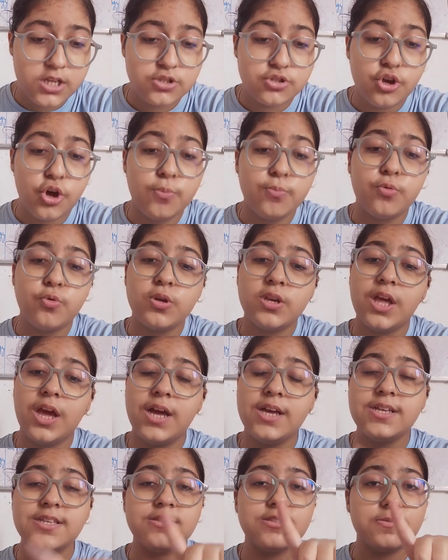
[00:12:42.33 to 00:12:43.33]
So ammonia
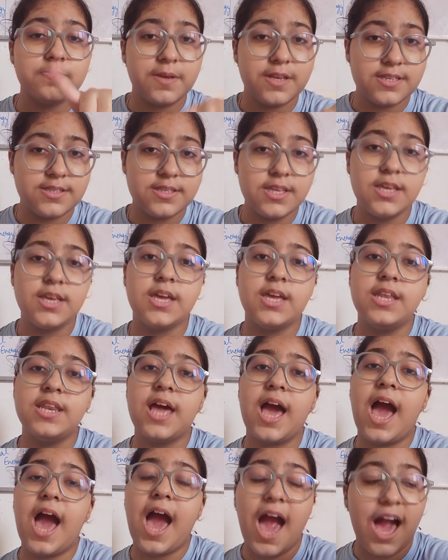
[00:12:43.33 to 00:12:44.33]
is basic
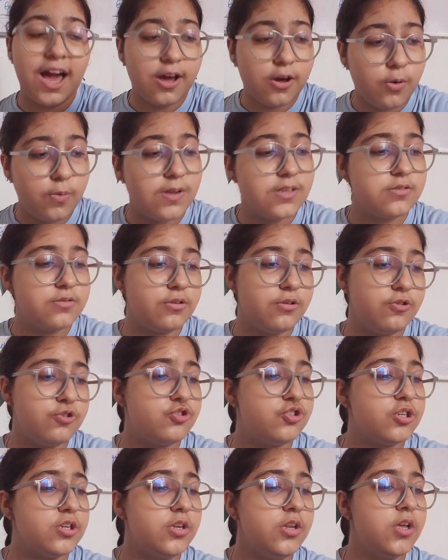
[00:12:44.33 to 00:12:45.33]
in aqueous
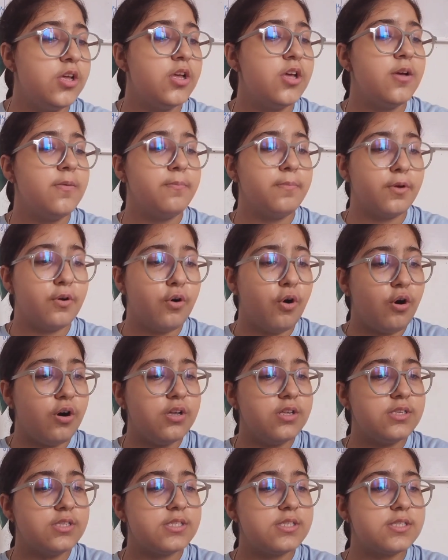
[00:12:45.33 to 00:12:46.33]
solution
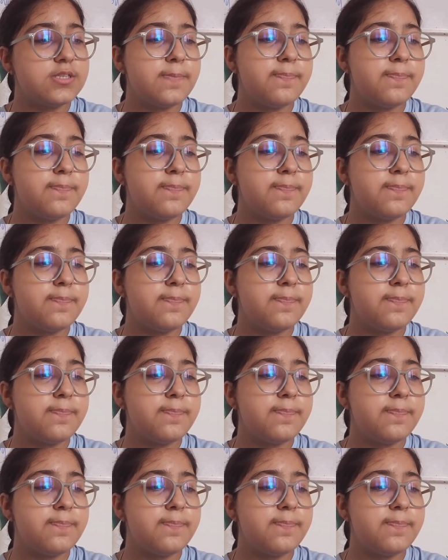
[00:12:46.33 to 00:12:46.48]
because